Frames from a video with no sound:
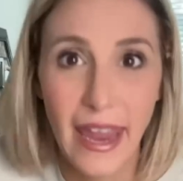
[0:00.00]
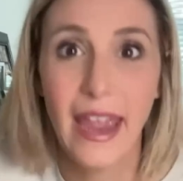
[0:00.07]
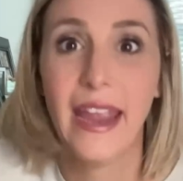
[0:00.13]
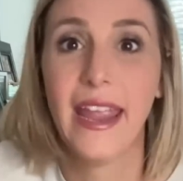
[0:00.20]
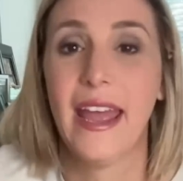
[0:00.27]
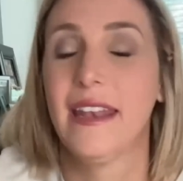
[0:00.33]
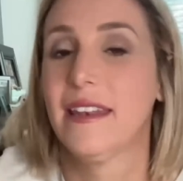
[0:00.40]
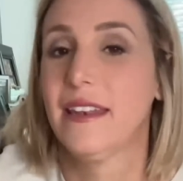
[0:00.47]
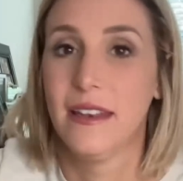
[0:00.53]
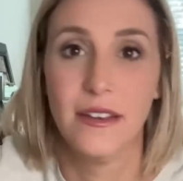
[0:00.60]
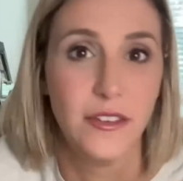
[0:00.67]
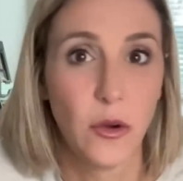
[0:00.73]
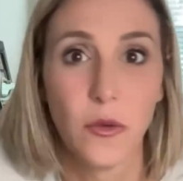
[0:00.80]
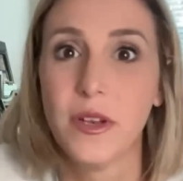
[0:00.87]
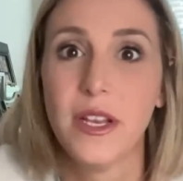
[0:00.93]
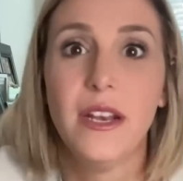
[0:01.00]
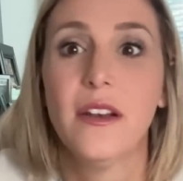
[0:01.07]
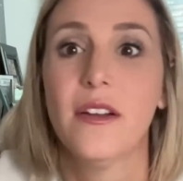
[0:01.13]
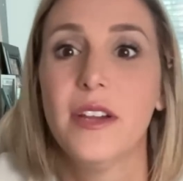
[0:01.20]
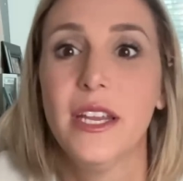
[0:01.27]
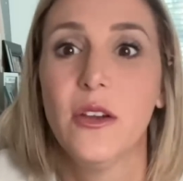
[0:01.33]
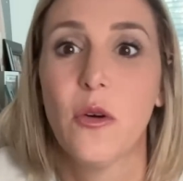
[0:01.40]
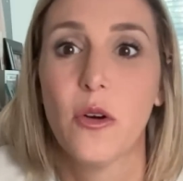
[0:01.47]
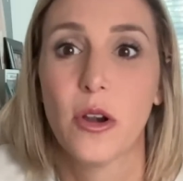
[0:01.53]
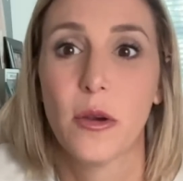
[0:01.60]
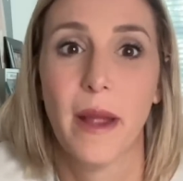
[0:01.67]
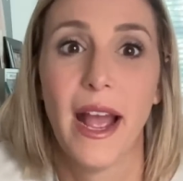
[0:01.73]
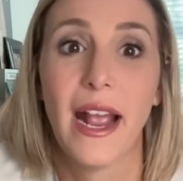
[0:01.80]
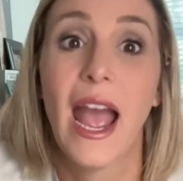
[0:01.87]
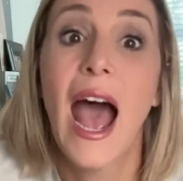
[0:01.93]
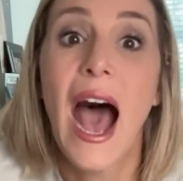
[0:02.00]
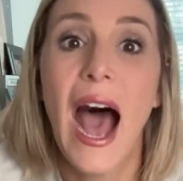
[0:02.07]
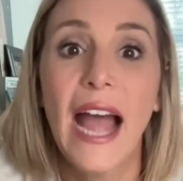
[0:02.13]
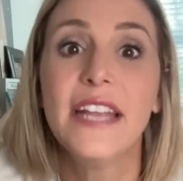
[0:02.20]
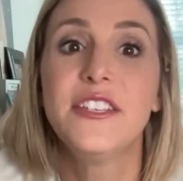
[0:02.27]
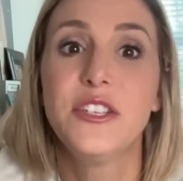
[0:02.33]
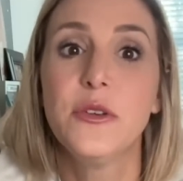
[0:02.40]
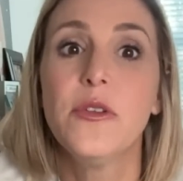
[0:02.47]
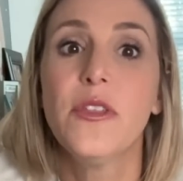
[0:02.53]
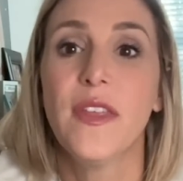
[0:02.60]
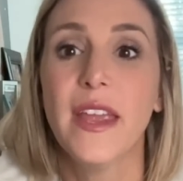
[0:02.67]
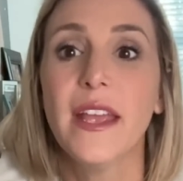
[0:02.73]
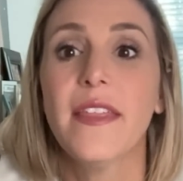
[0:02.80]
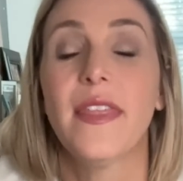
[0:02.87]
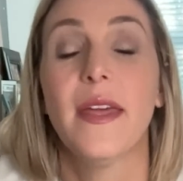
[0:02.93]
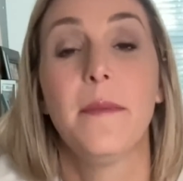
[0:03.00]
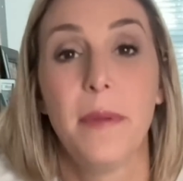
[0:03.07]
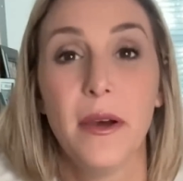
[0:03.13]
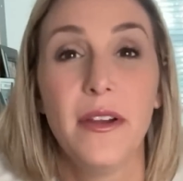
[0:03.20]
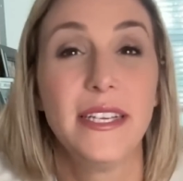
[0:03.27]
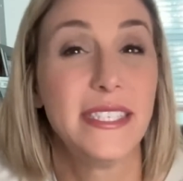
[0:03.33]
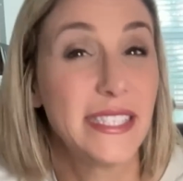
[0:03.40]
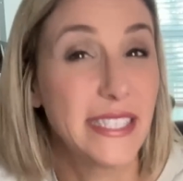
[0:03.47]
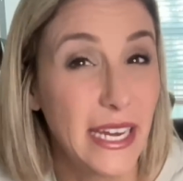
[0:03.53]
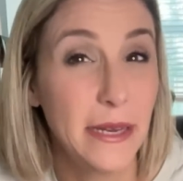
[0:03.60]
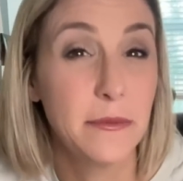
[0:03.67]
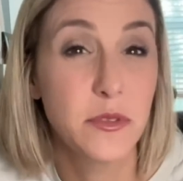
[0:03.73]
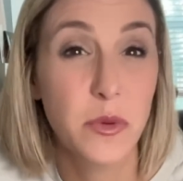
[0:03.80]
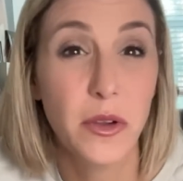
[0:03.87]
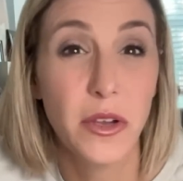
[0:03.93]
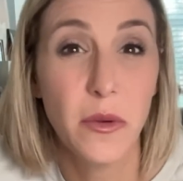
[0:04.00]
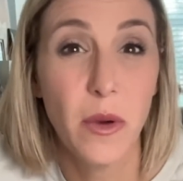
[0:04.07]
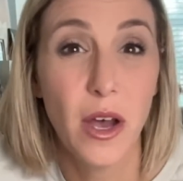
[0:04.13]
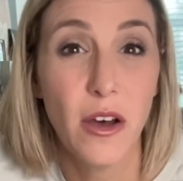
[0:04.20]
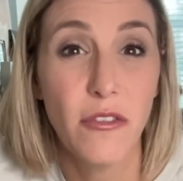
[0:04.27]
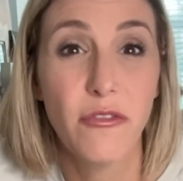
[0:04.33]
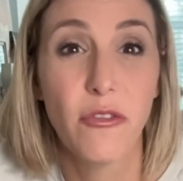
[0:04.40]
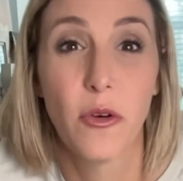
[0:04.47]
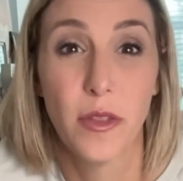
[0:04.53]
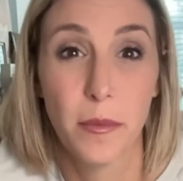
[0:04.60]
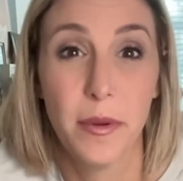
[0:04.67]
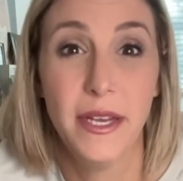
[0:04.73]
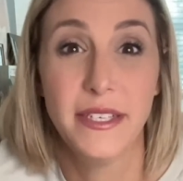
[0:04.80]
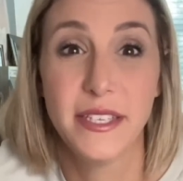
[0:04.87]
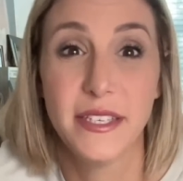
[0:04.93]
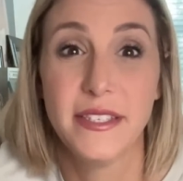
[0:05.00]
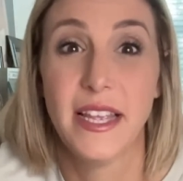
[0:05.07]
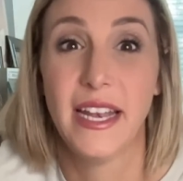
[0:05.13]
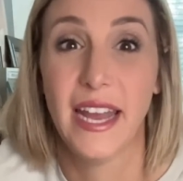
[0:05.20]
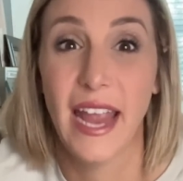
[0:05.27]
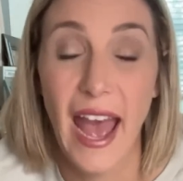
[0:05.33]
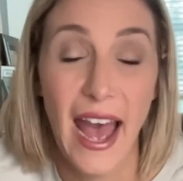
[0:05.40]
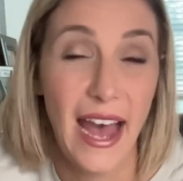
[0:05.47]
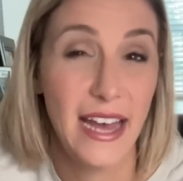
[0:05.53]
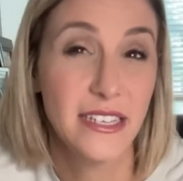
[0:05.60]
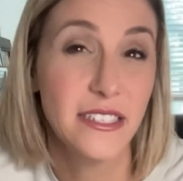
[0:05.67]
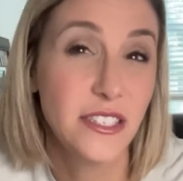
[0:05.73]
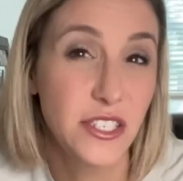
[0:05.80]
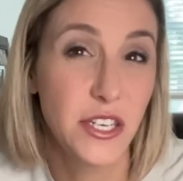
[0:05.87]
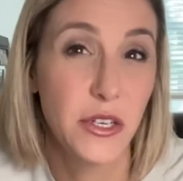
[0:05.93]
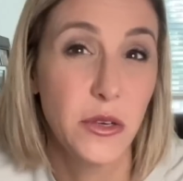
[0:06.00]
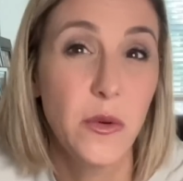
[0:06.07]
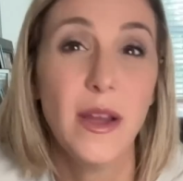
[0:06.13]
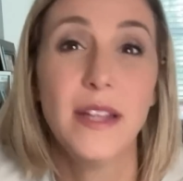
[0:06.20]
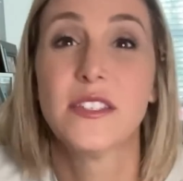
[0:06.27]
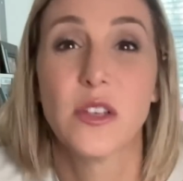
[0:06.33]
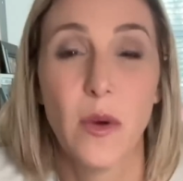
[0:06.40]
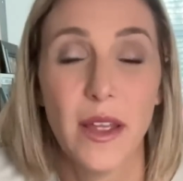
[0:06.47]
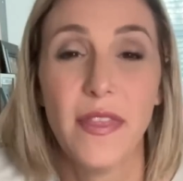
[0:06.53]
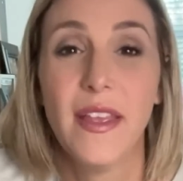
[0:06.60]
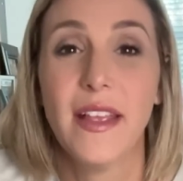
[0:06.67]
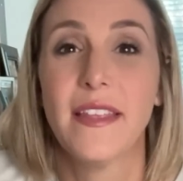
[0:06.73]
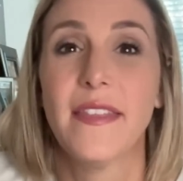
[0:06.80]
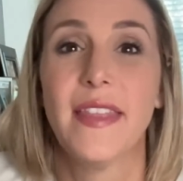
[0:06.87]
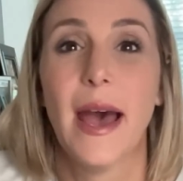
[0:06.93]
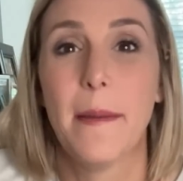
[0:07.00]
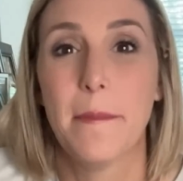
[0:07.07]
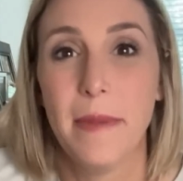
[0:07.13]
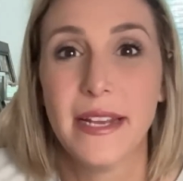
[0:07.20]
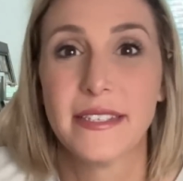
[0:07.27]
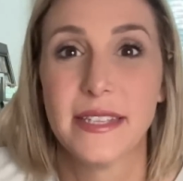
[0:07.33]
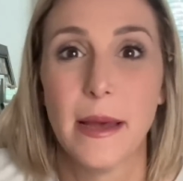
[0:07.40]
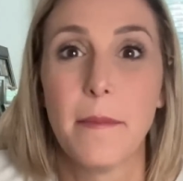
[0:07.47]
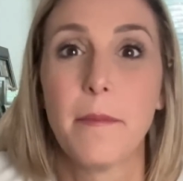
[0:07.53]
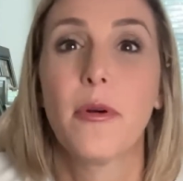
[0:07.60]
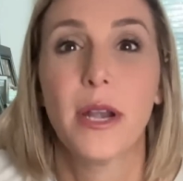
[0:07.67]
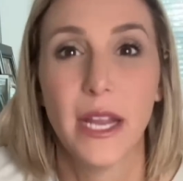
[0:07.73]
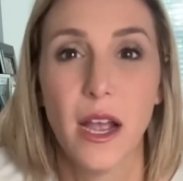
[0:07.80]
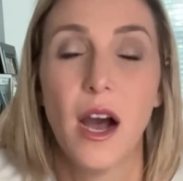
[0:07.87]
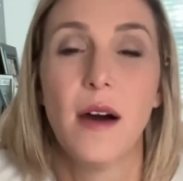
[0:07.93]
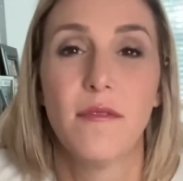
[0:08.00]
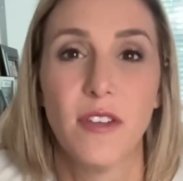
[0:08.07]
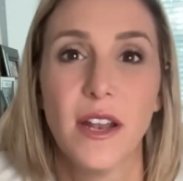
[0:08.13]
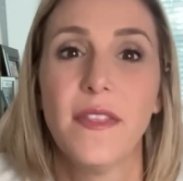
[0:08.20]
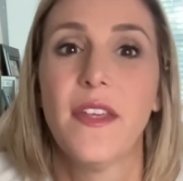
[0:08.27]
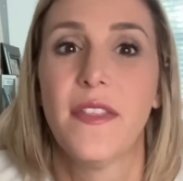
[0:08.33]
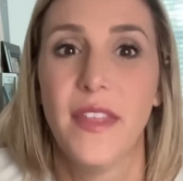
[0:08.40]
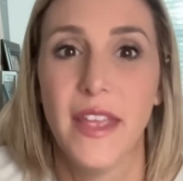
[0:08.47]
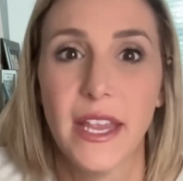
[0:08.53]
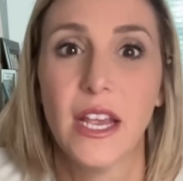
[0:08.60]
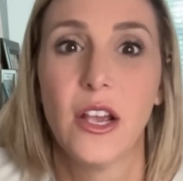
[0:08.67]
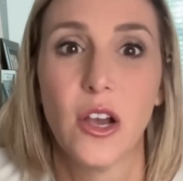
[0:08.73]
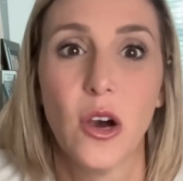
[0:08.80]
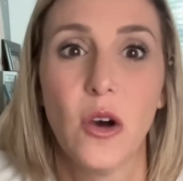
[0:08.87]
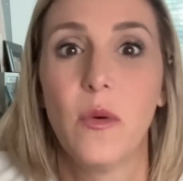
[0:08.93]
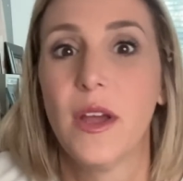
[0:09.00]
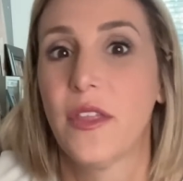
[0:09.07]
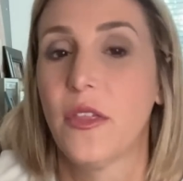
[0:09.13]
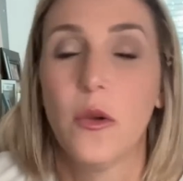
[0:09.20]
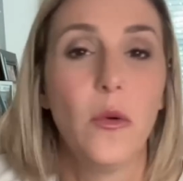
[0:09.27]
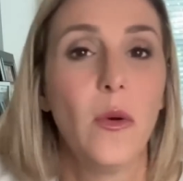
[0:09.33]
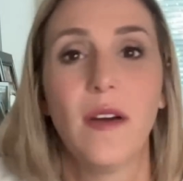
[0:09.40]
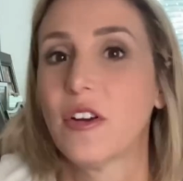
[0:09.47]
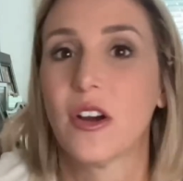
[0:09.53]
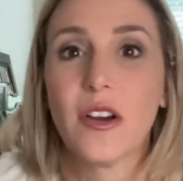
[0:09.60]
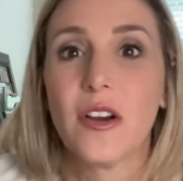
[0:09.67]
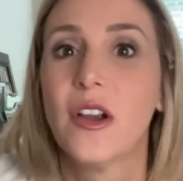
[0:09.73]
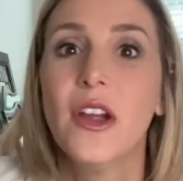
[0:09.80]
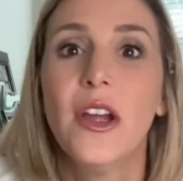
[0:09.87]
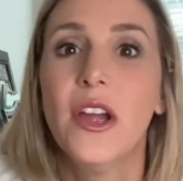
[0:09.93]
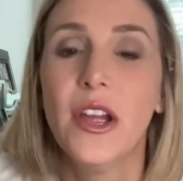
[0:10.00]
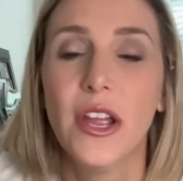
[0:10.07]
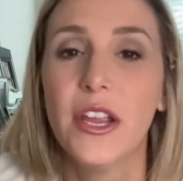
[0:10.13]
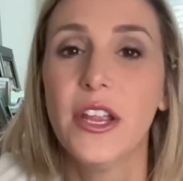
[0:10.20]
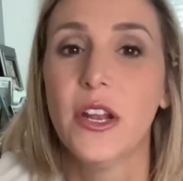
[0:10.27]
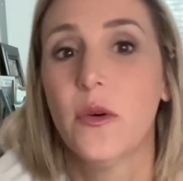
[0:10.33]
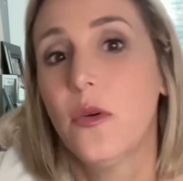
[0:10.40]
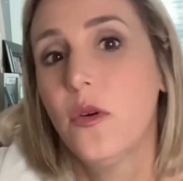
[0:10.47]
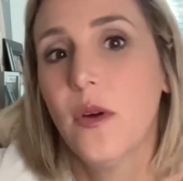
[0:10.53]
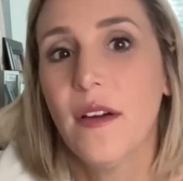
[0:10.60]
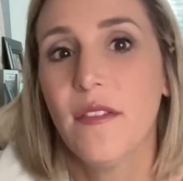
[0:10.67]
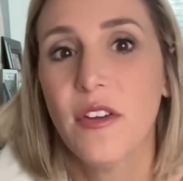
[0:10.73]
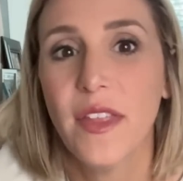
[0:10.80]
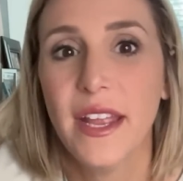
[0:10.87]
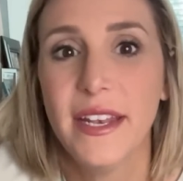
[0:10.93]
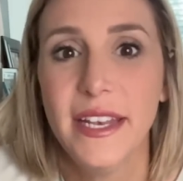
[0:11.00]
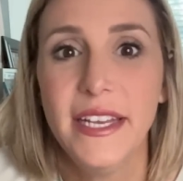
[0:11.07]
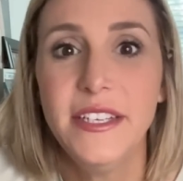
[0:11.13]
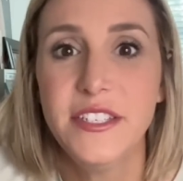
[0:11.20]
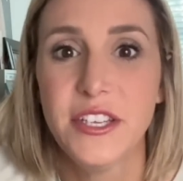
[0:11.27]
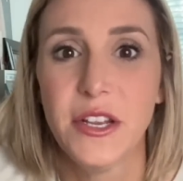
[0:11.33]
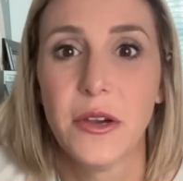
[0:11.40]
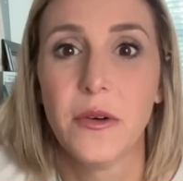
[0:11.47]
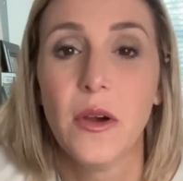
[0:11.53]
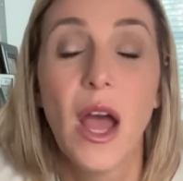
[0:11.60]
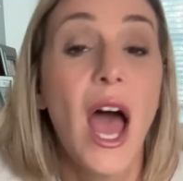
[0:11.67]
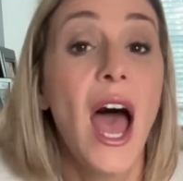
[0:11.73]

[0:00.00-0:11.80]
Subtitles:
Again, don't need an elite quarterback. I do think that Billy schemes really well for the pieces that he has too. And so I think that that makes them pretty confident that they can go with whoever they need to.